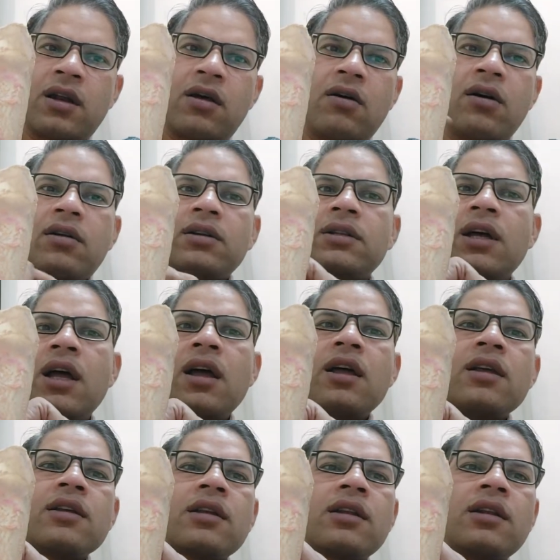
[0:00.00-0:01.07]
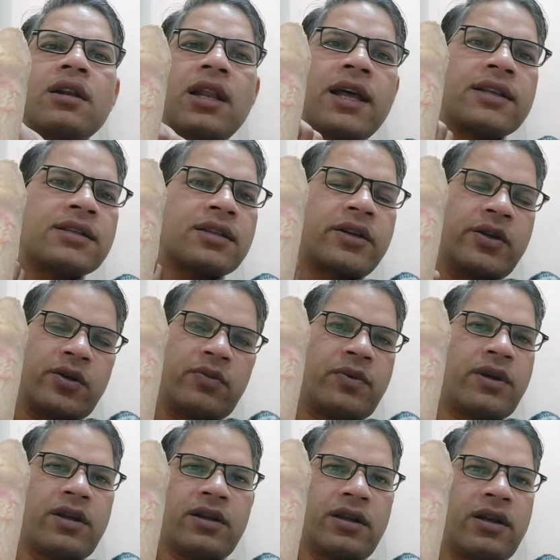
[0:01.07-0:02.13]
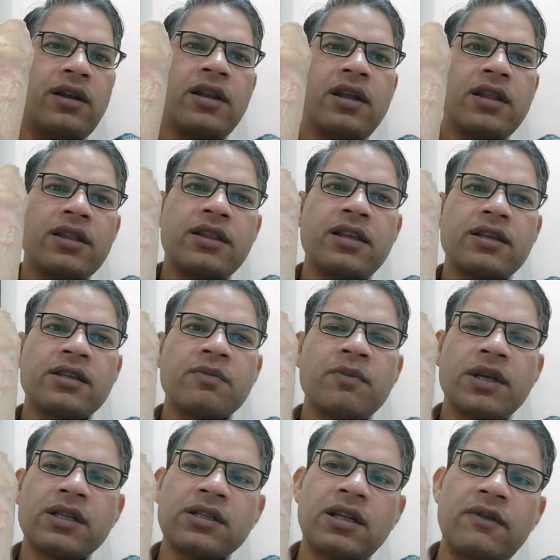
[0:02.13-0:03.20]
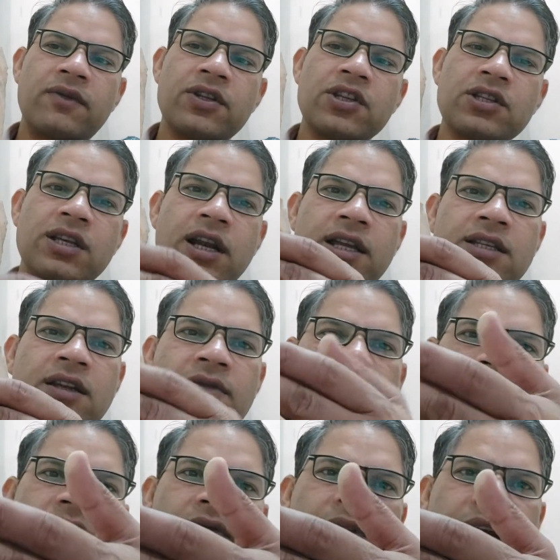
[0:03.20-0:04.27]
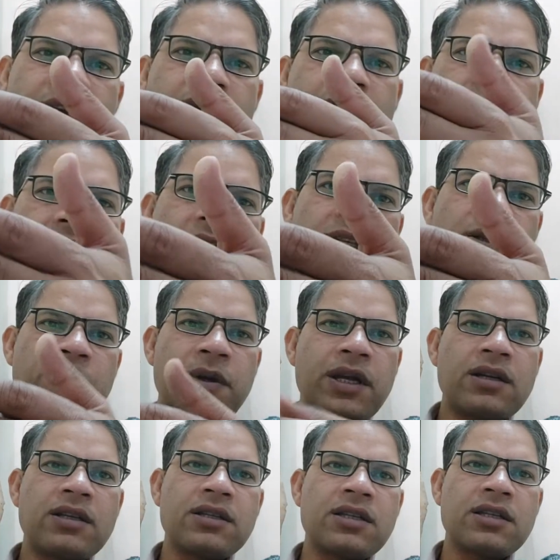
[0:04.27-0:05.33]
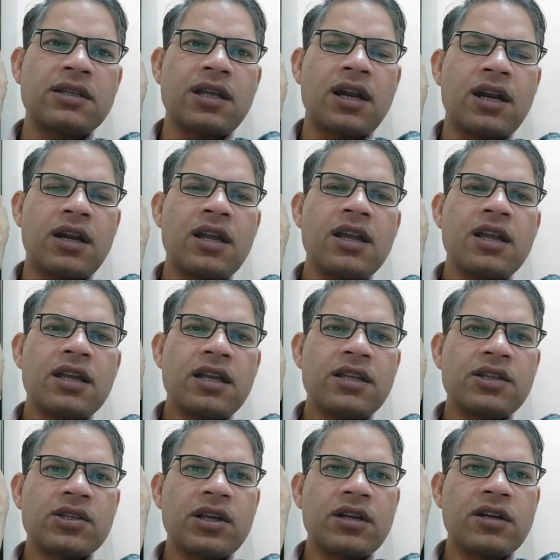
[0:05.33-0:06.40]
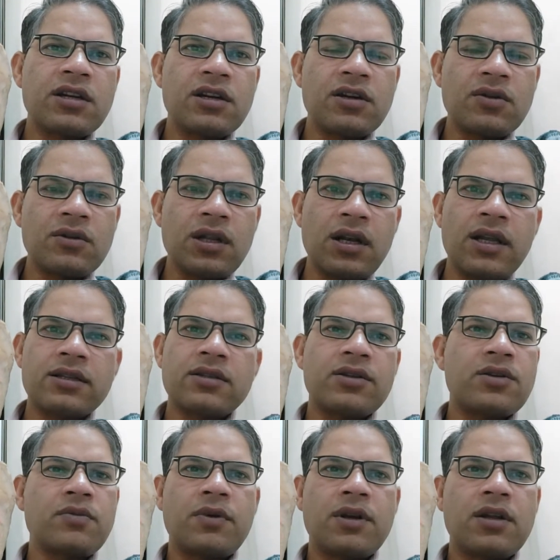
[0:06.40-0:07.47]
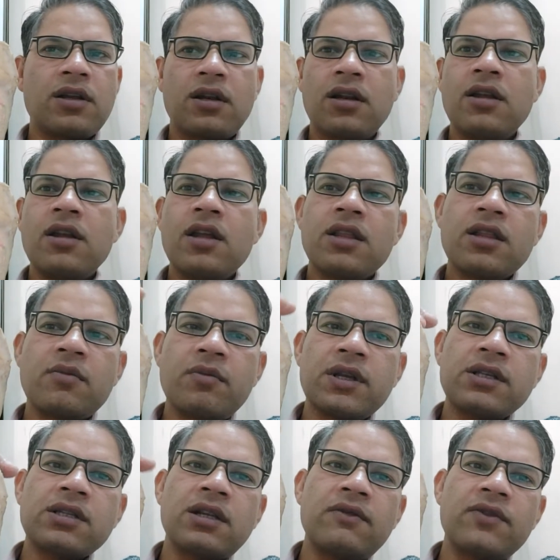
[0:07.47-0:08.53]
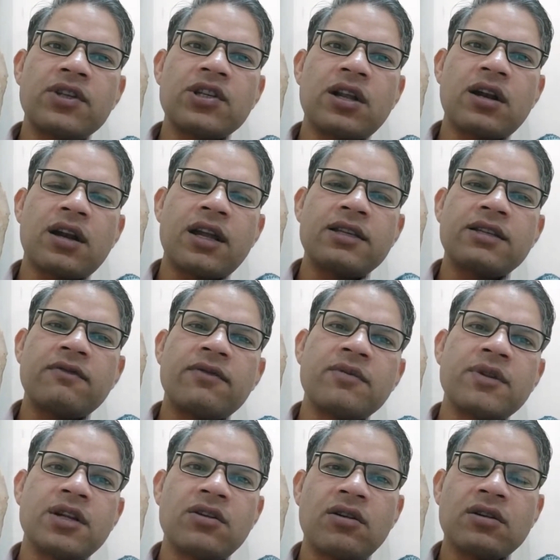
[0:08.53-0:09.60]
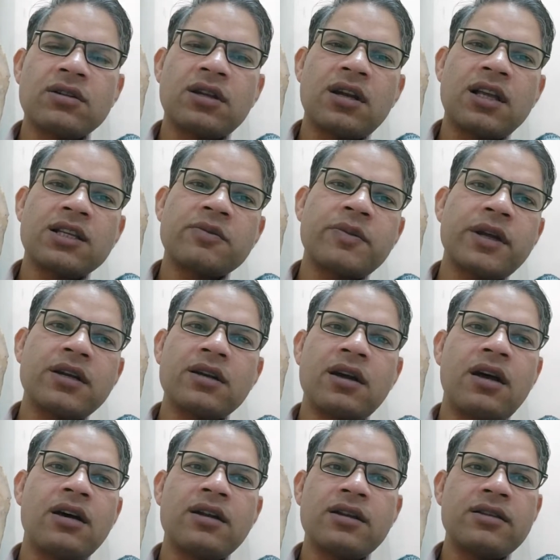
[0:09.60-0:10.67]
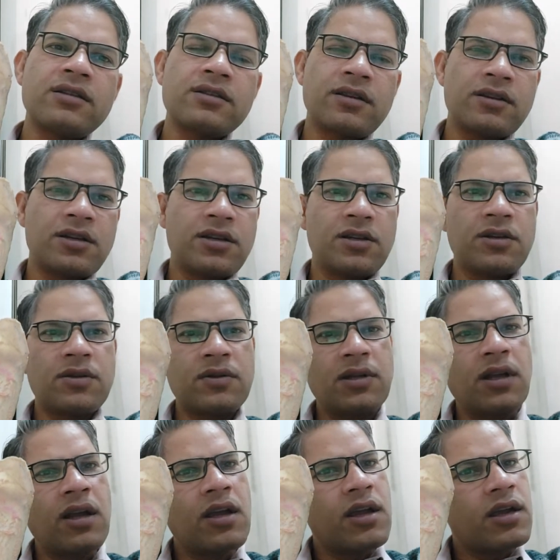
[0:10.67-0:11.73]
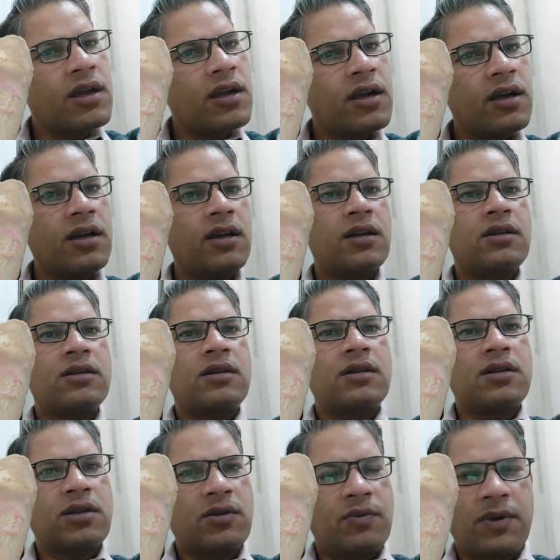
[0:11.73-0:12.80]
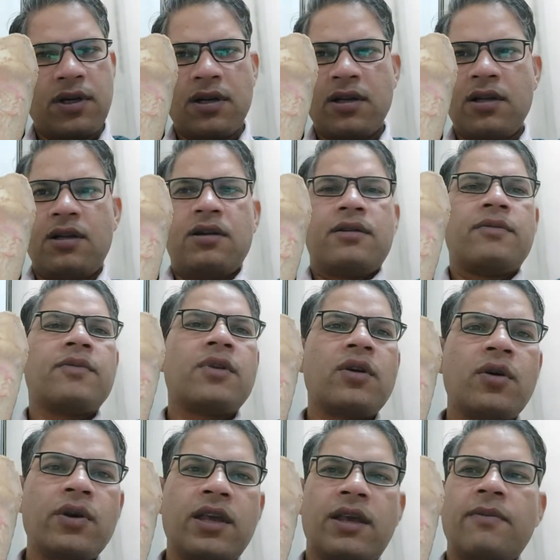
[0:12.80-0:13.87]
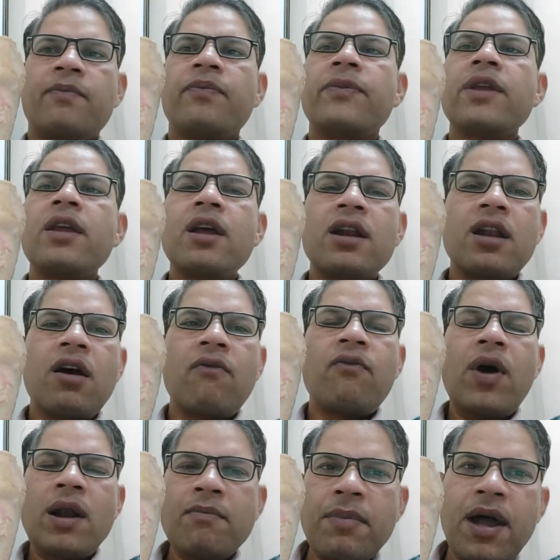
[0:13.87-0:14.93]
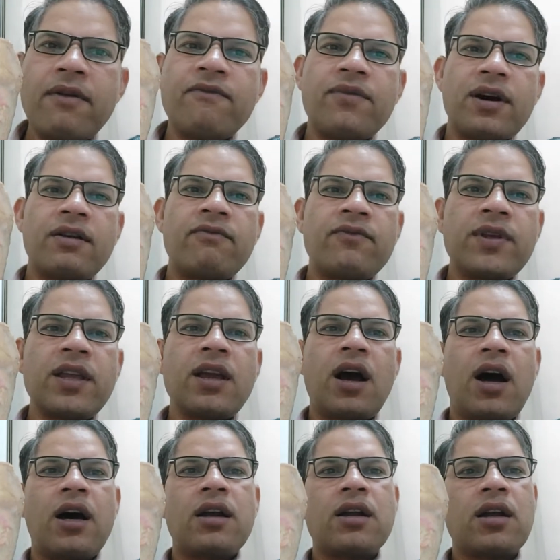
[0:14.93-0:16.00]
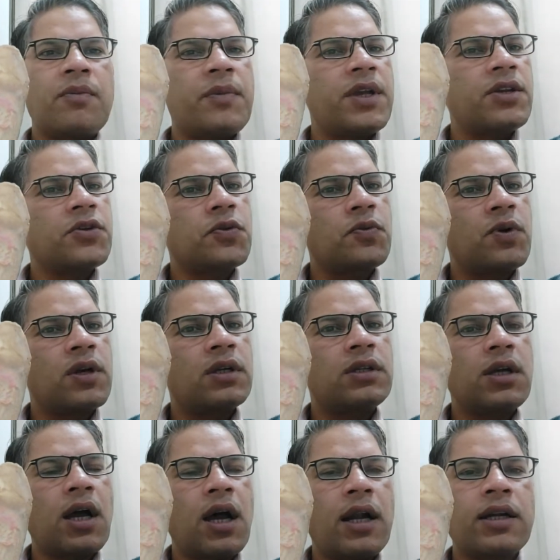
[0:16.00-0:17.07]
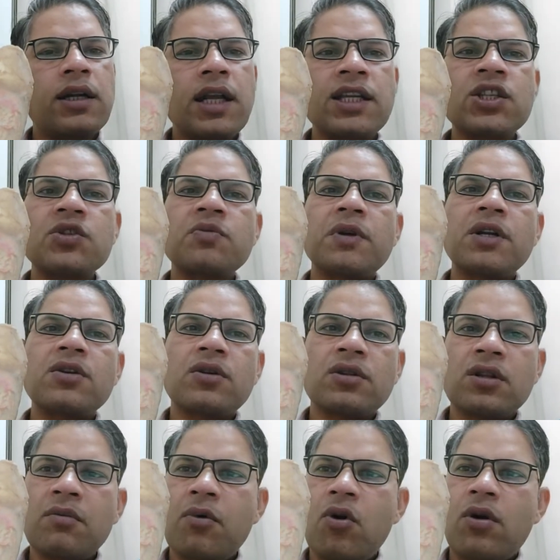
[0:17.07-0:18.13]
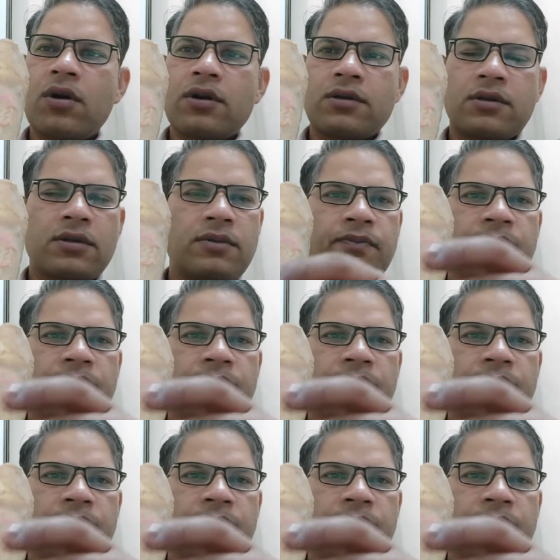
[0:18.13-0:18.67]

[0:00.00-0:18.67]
or the lesser tubercle. Thus muscle which is arising from the ventral aspect, this is inserted into the lesser tubercle. The muscle which are arising from the dorsal aspect are inserted into the greater tubercle. Okay, now one by one we are coming toward the attachment on the borders.